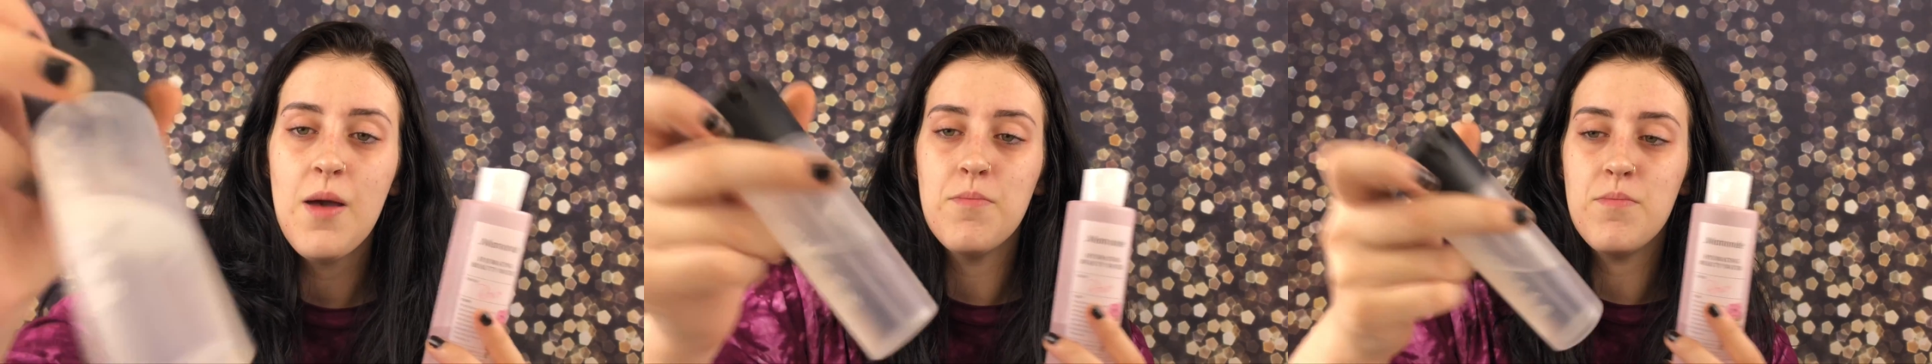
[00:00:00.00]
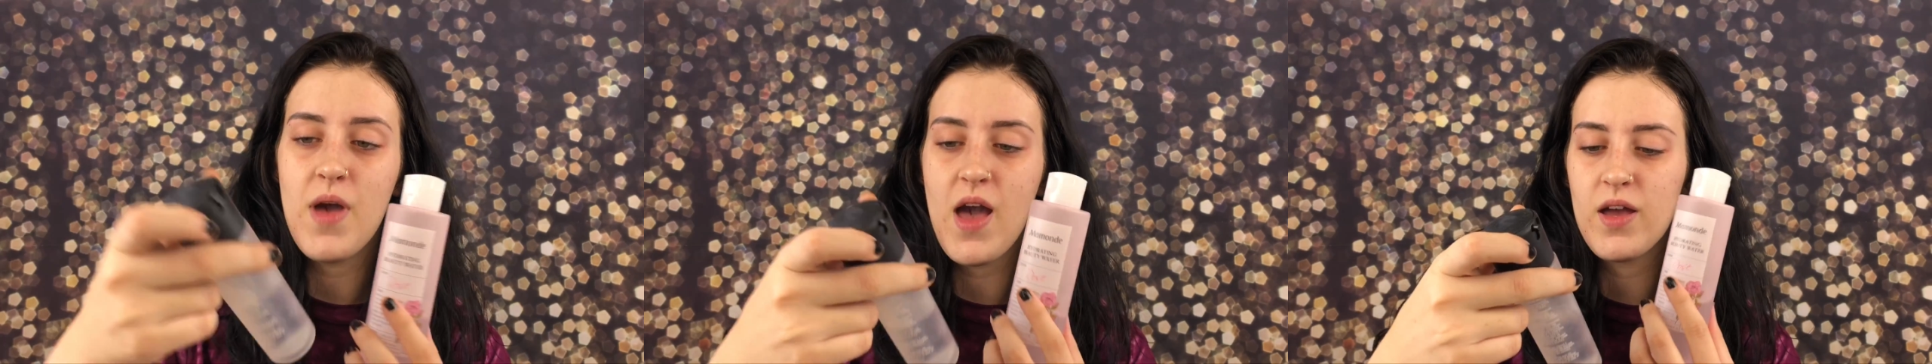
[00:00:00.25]

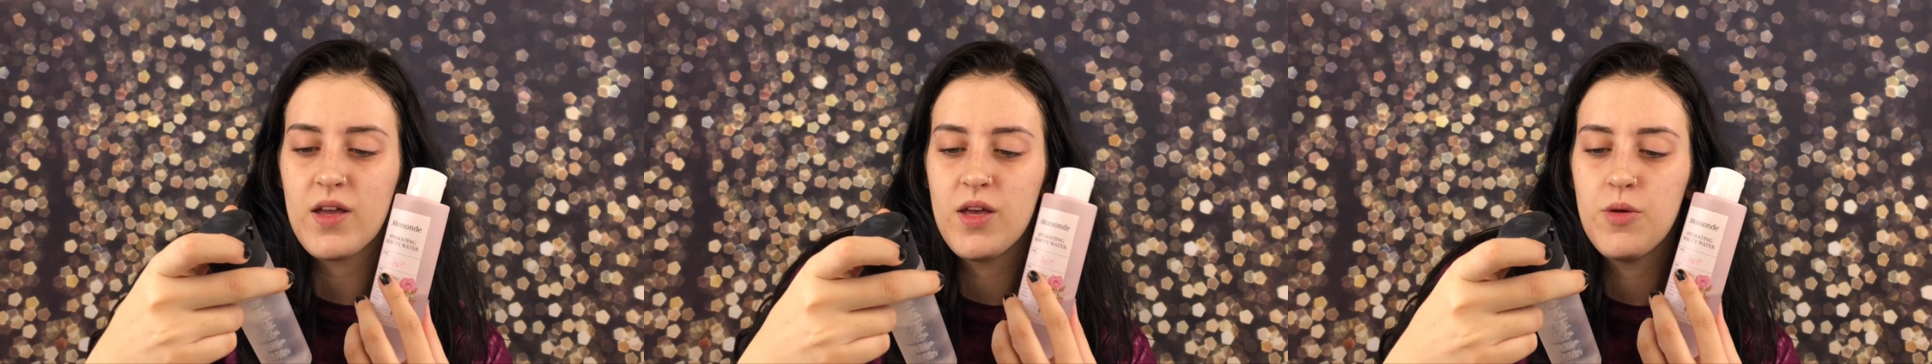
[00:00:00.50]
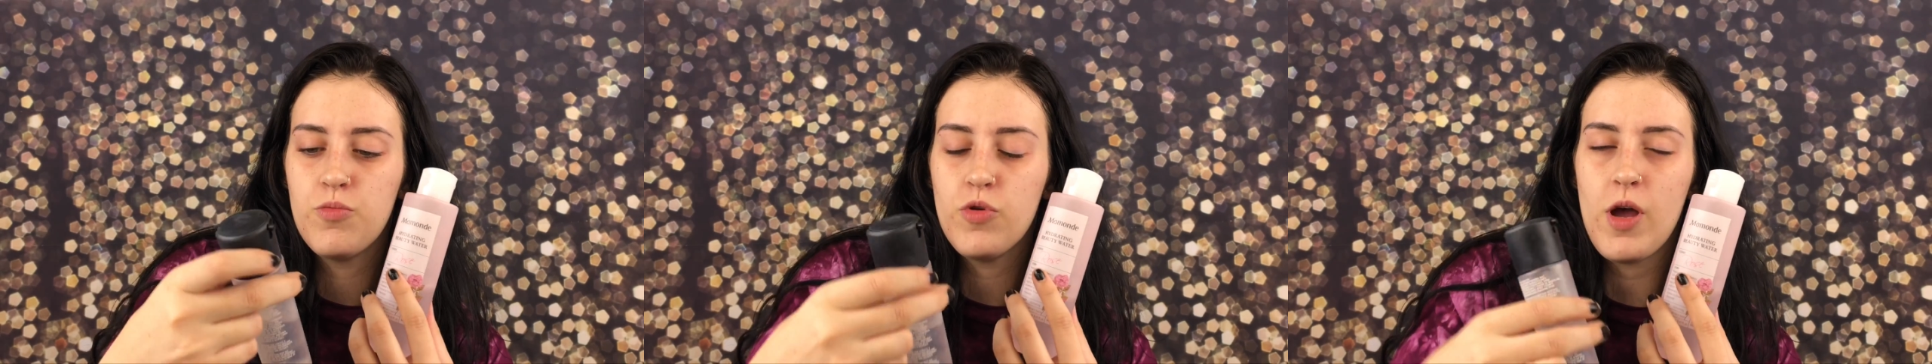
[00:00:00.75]
MAC
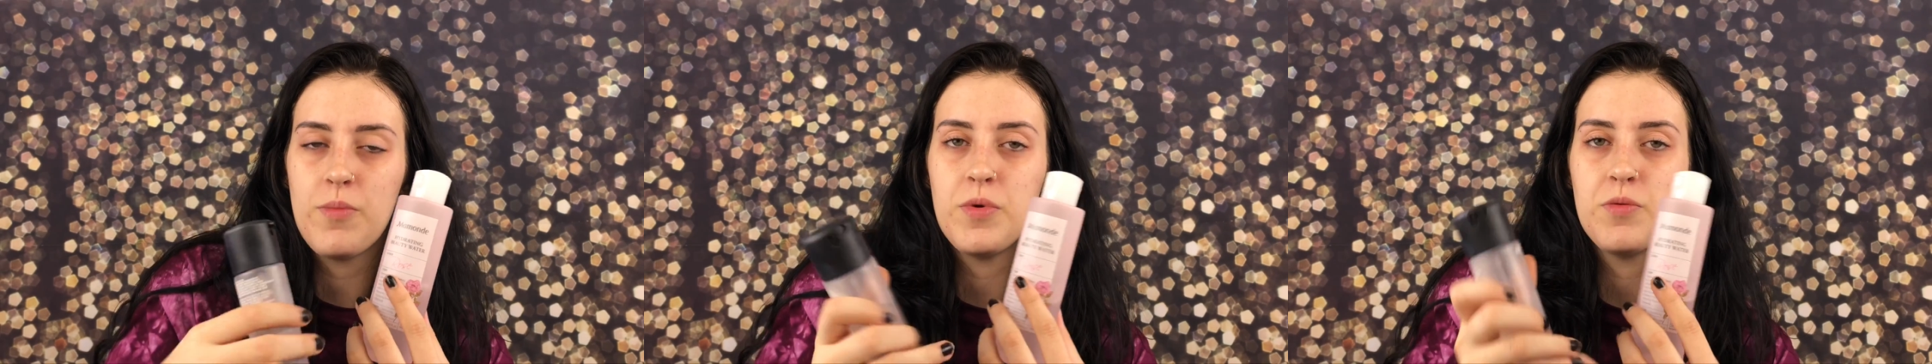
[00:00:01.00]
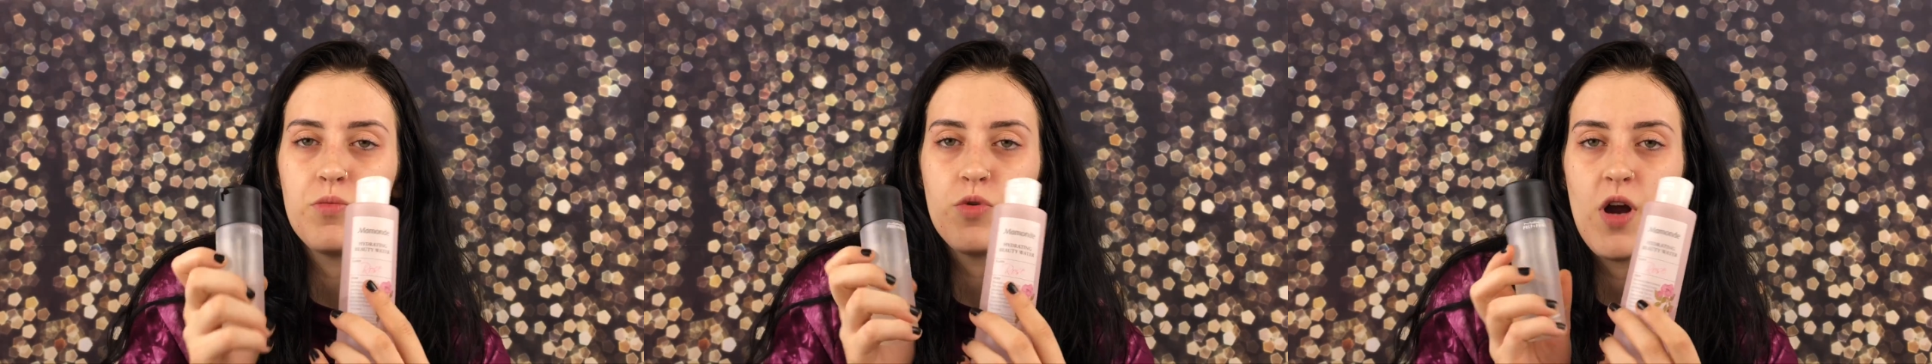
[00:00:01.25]
Prep
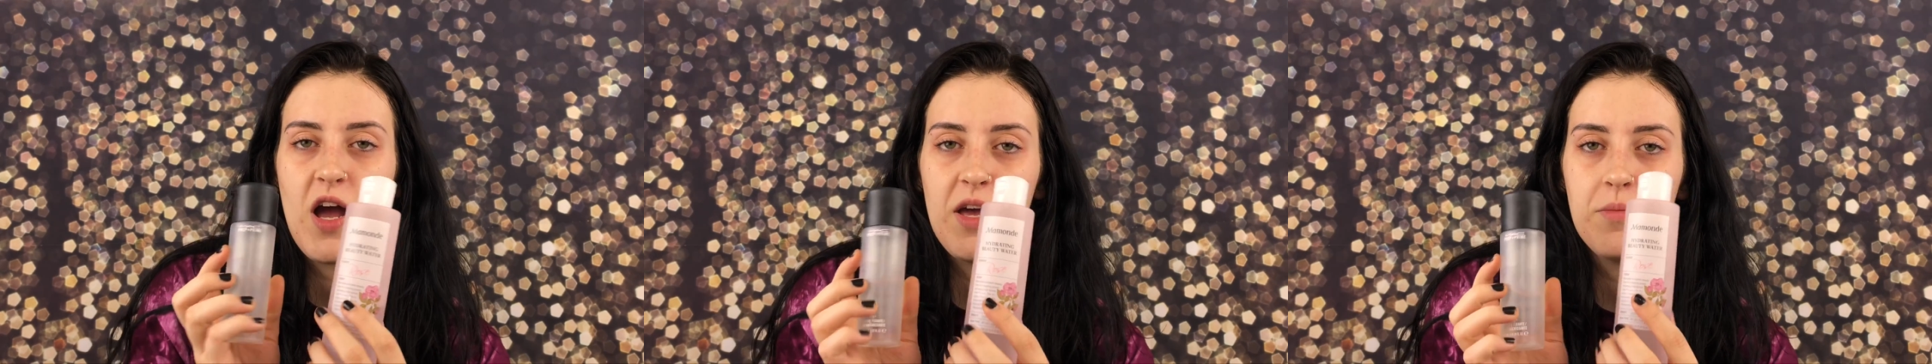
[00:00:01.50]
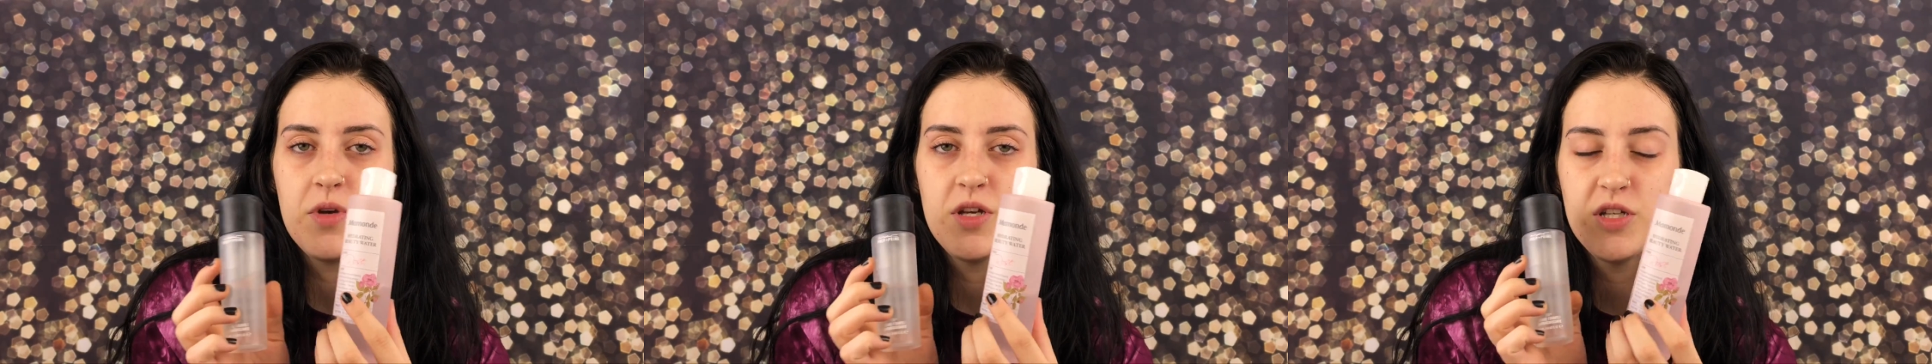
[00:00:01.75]
and
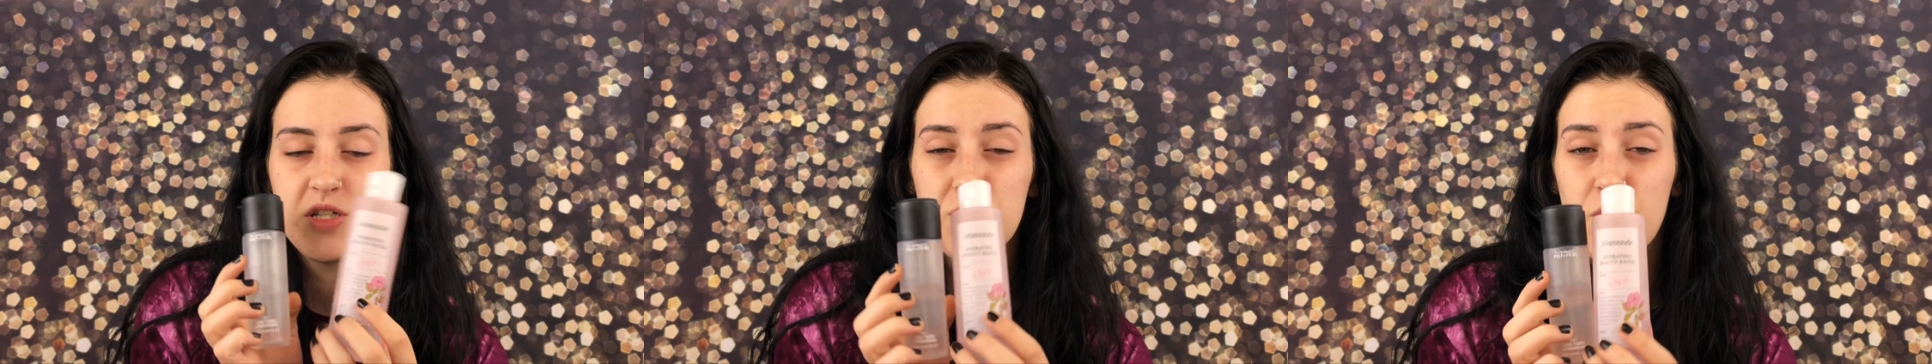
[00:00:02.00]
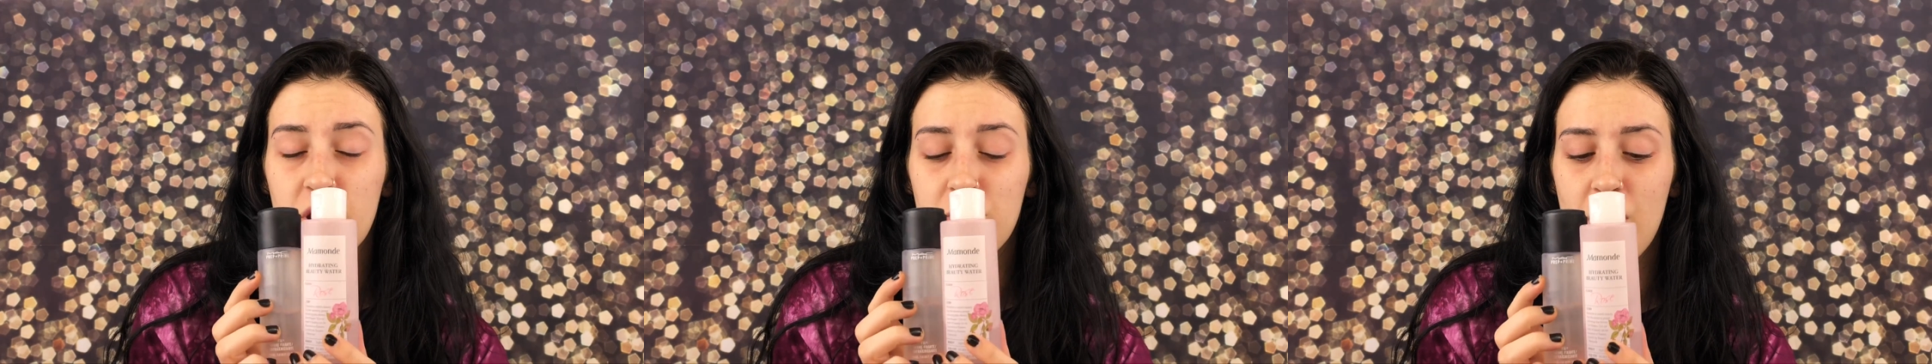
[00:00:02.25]
Prime
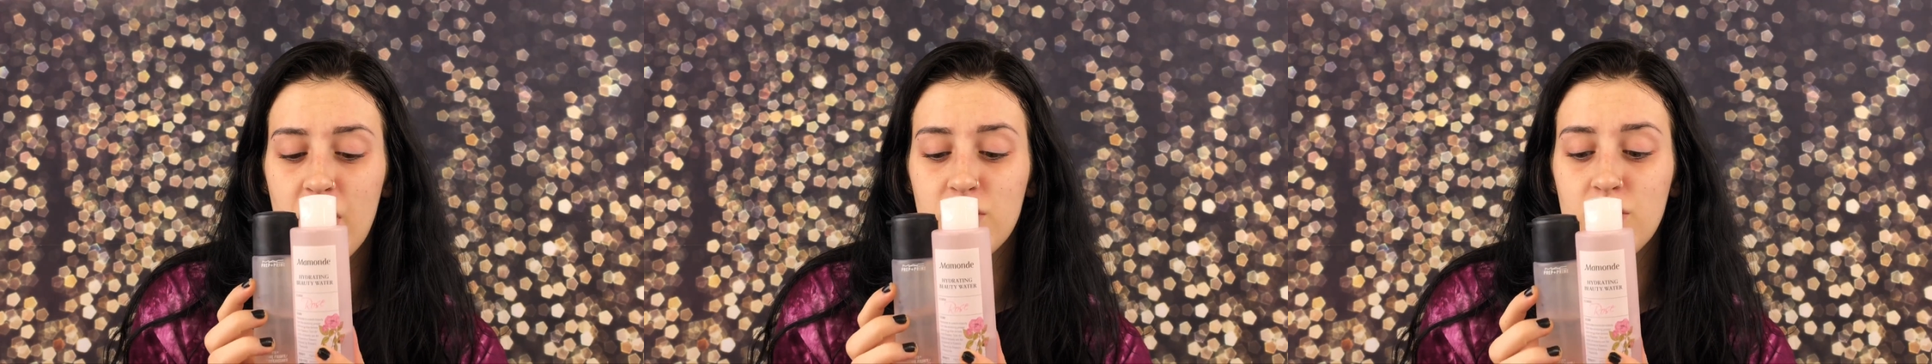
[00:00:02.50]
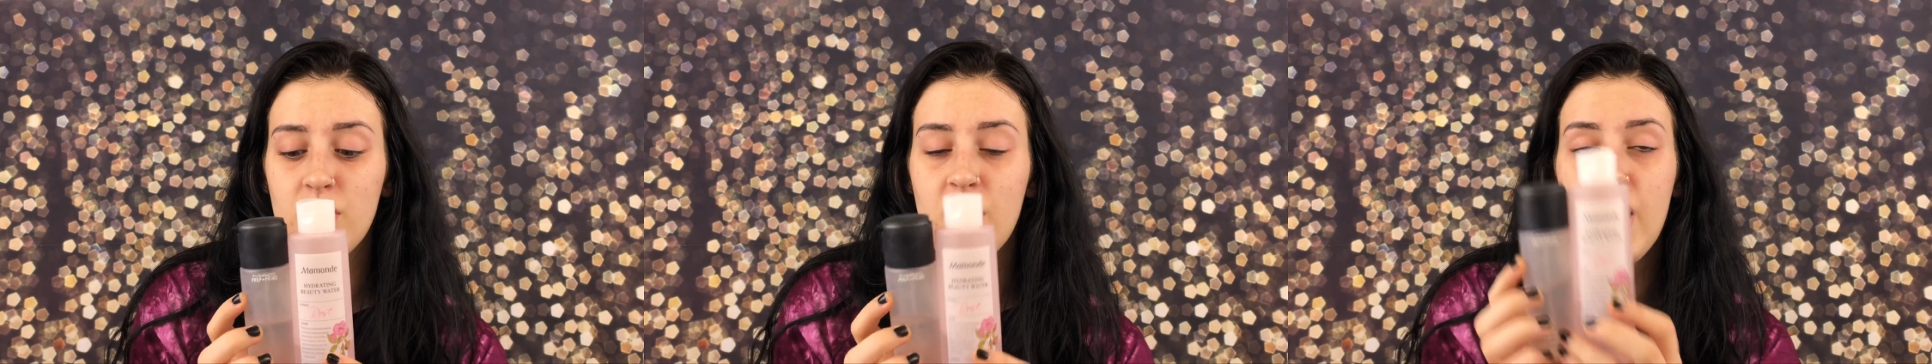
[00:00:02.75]
spray
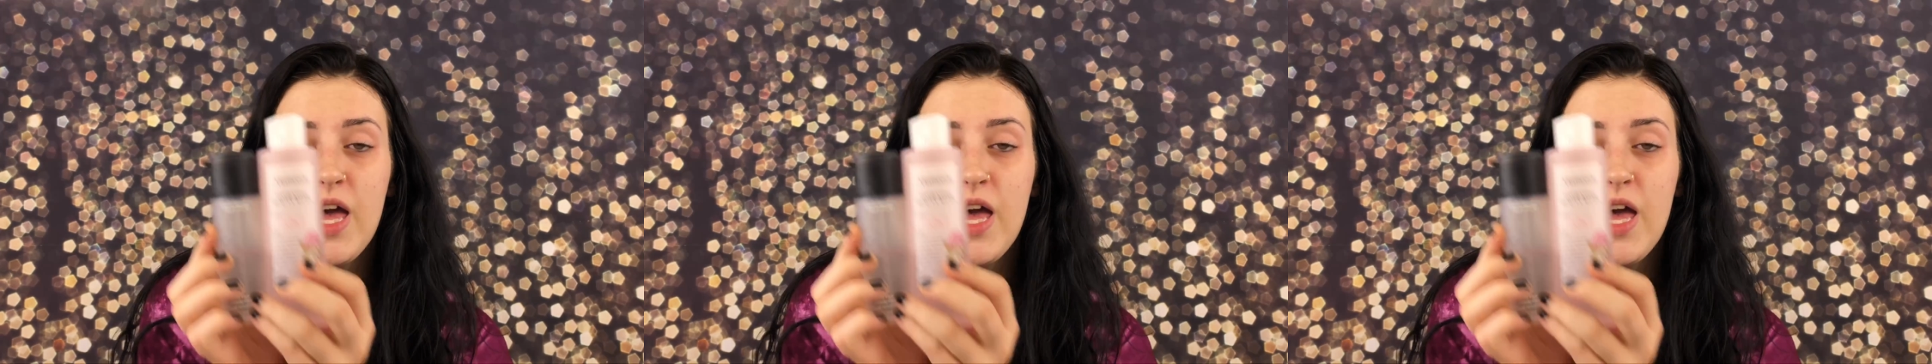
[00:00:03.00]
bottle.